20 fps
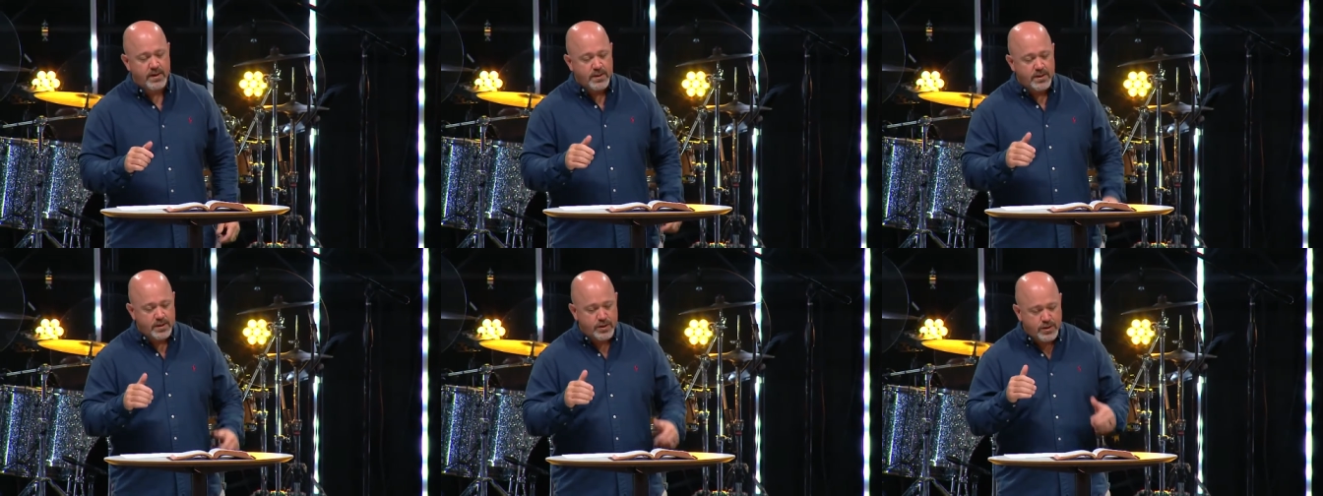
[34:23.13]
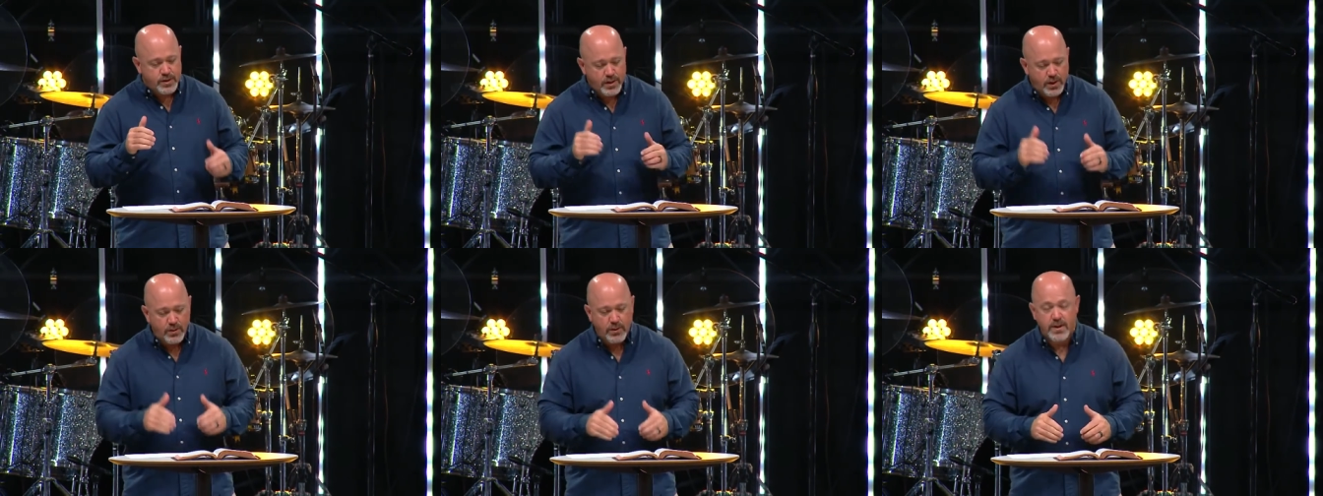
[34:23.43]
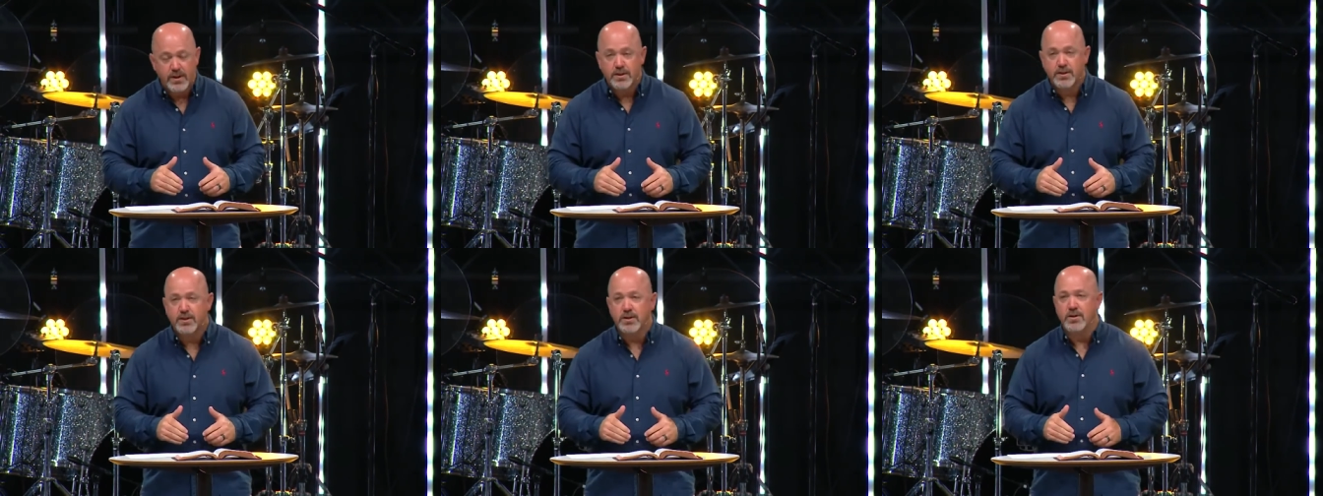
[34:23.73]
Show
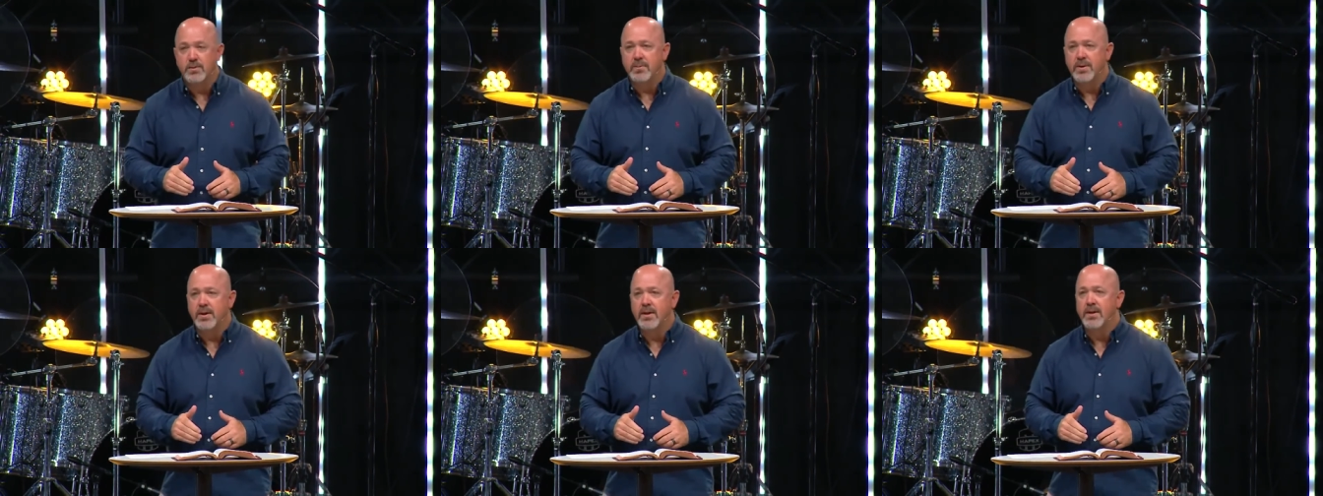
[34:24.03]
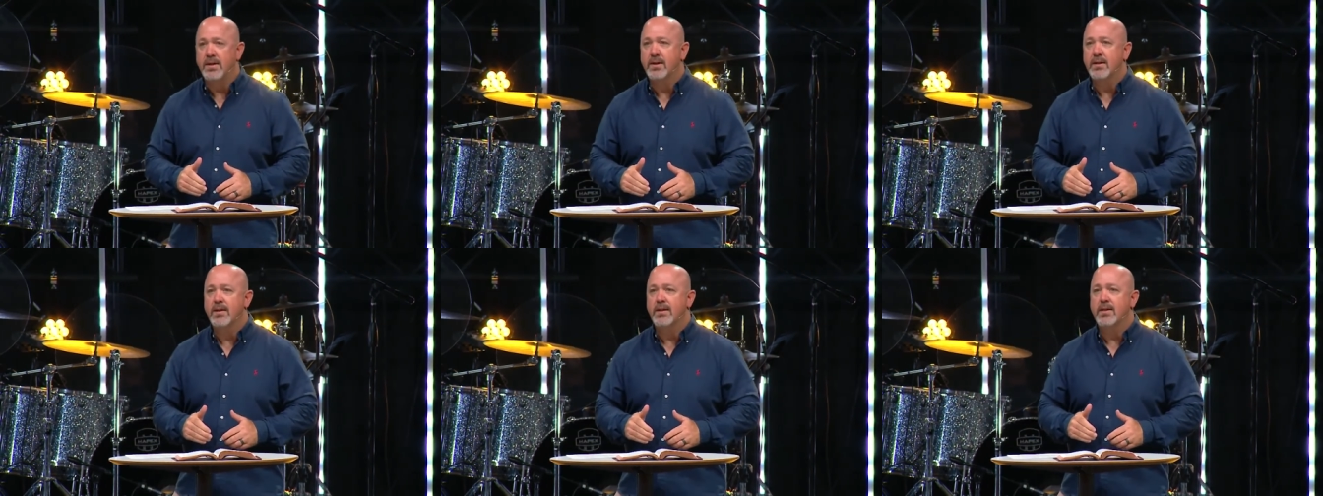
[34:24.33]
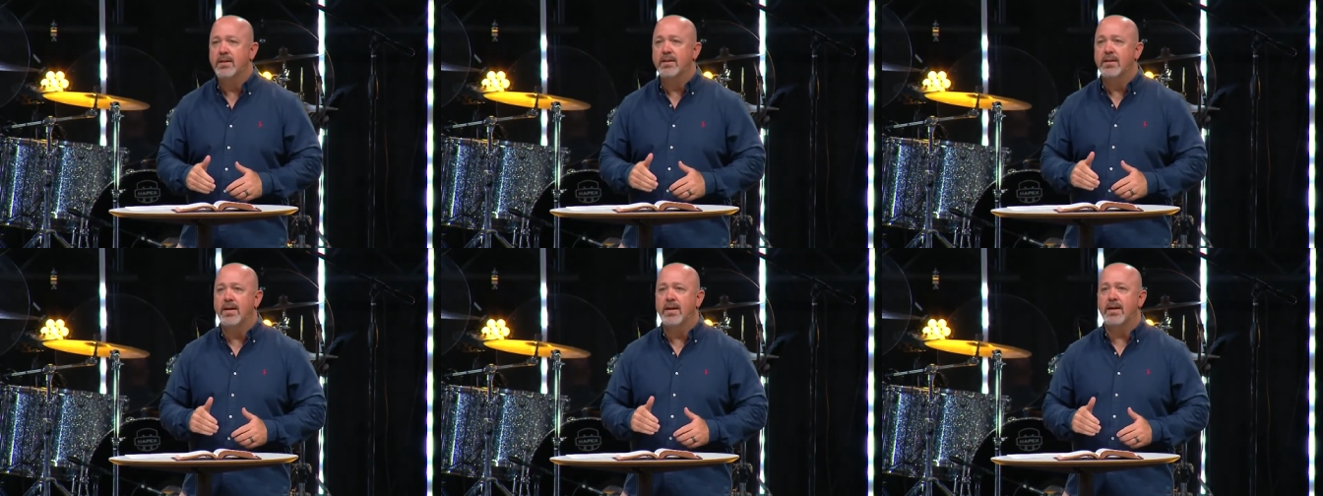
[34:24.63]
it to me
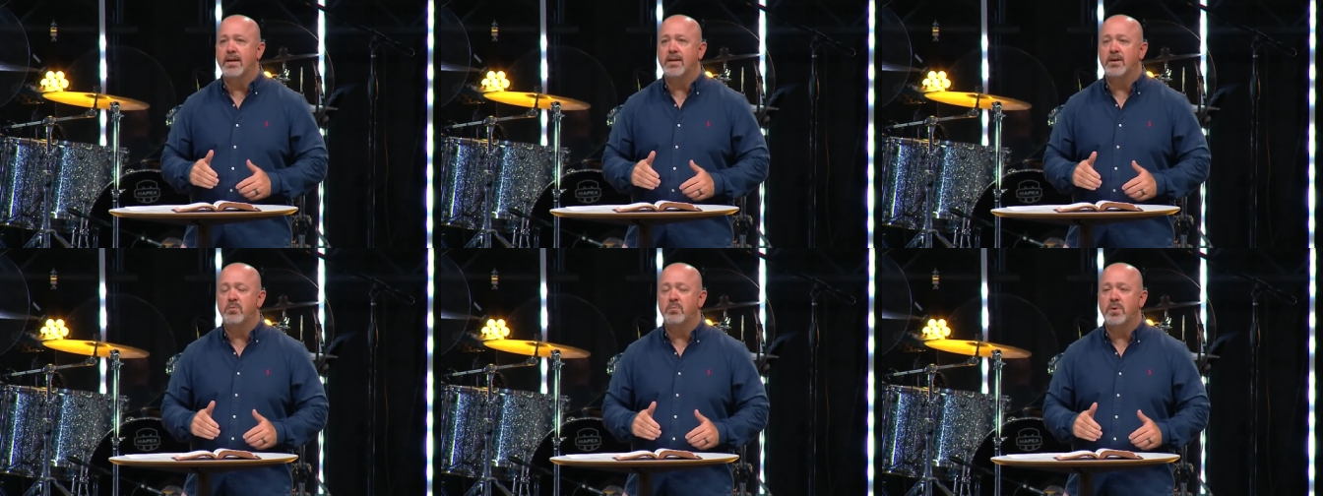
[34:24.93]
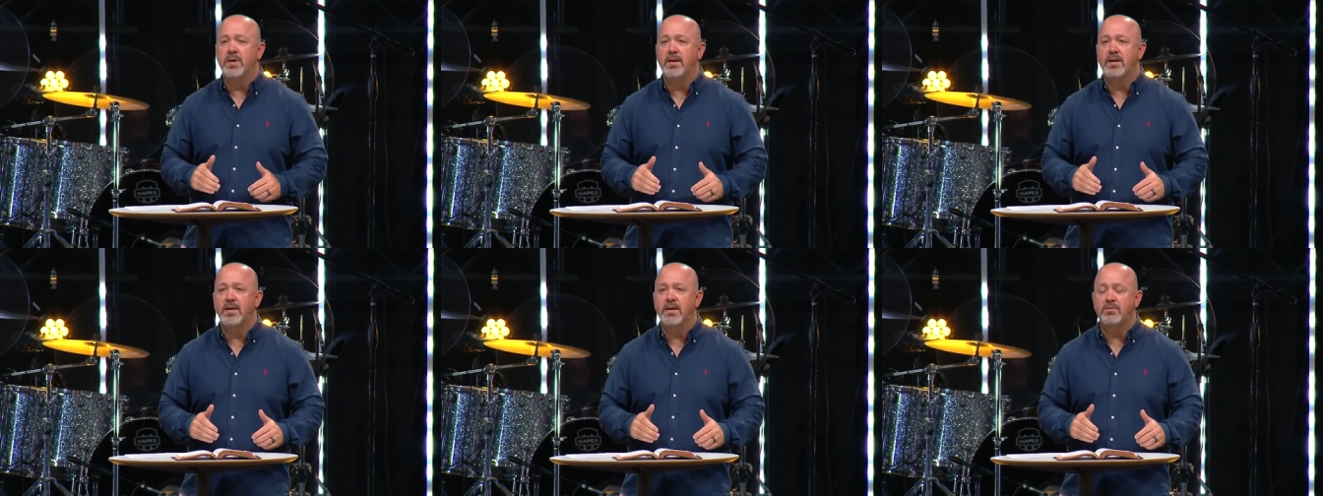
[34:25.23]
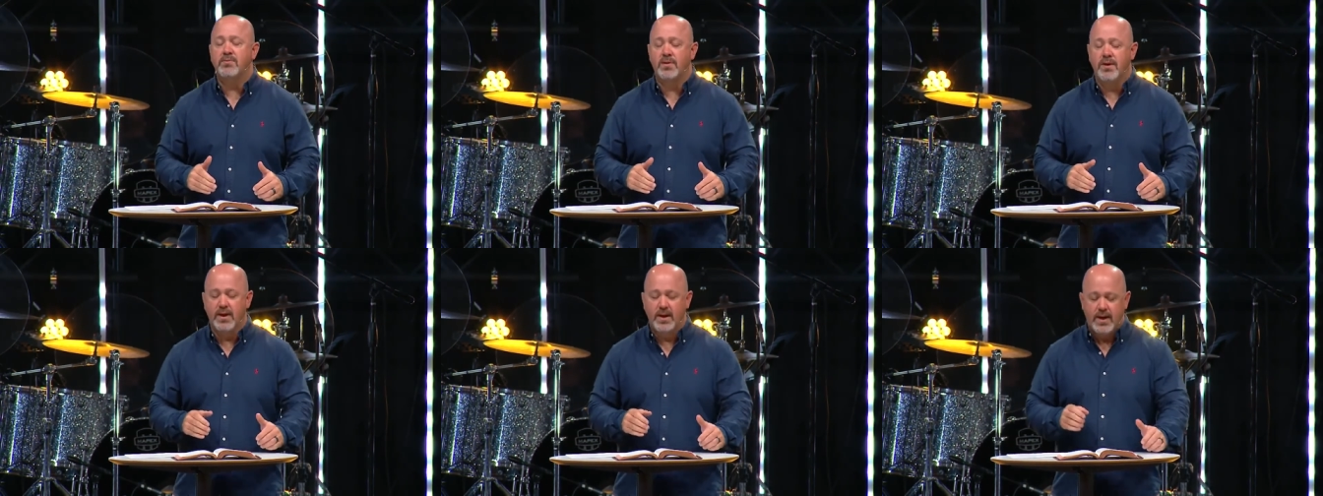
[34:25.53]
that it can be
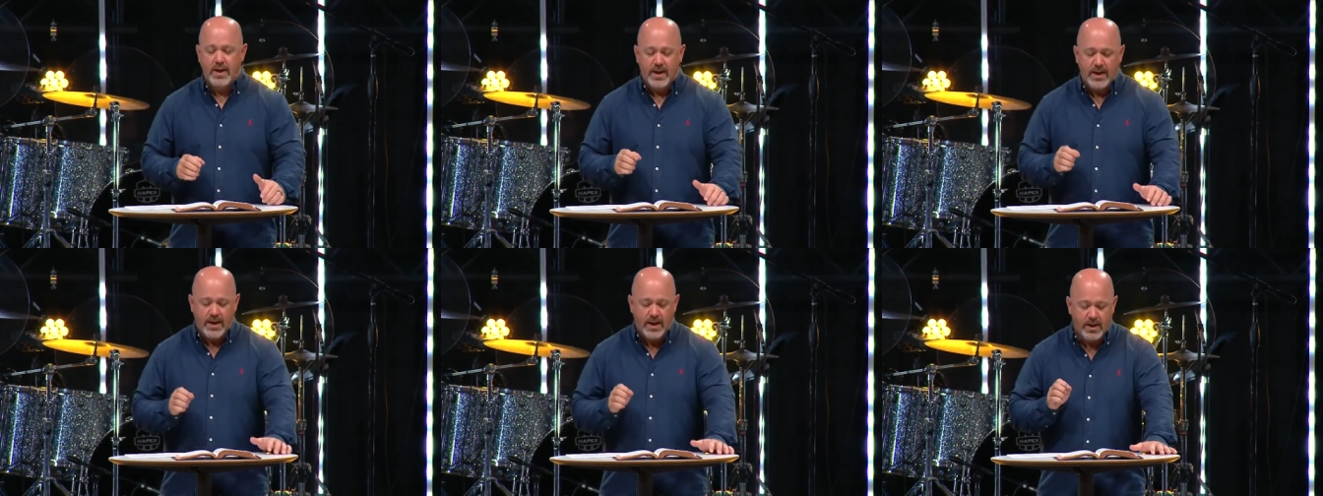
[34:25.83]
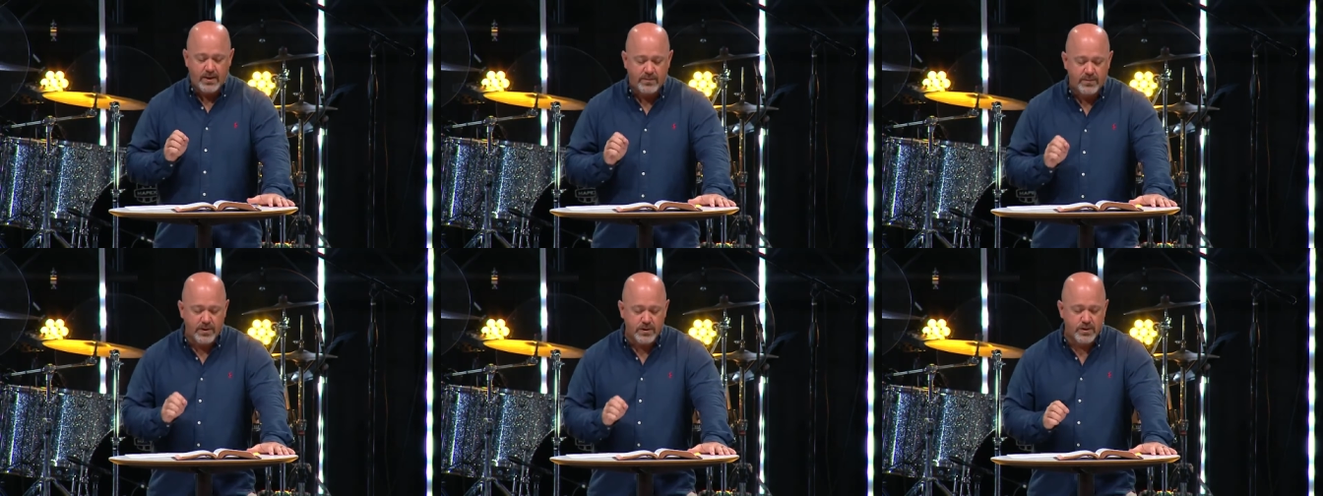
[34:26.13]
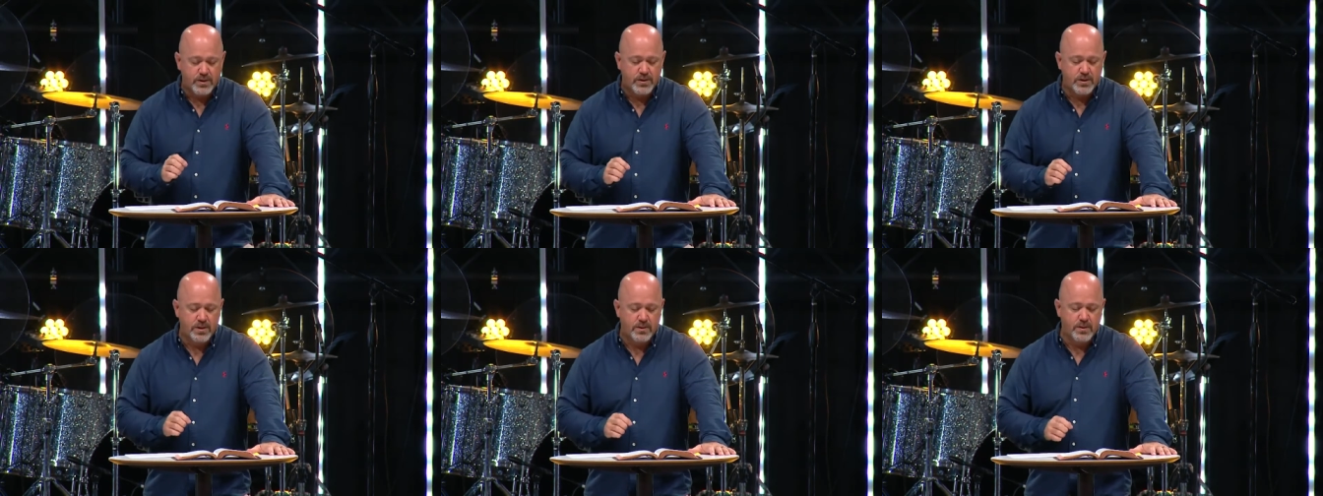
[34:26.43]
different. And if you'll
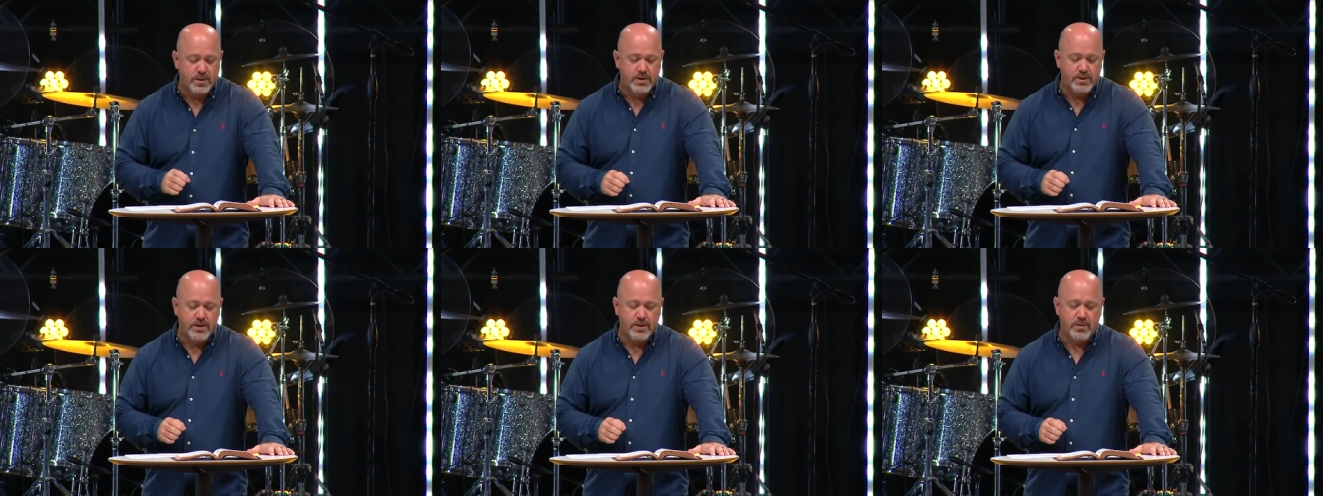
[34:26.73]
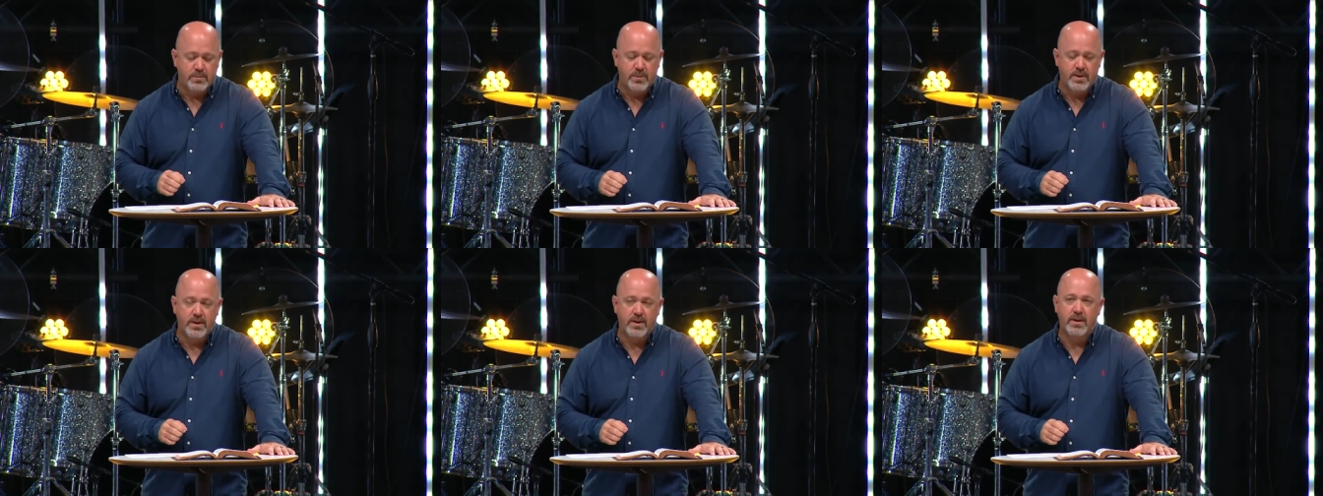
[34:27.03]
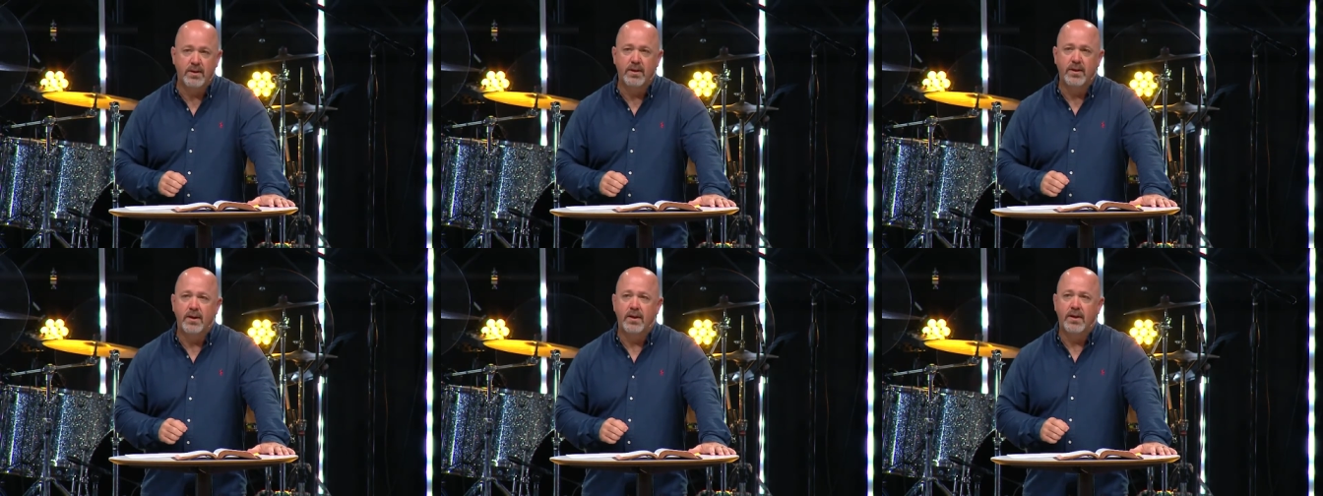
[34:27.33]
show it to me,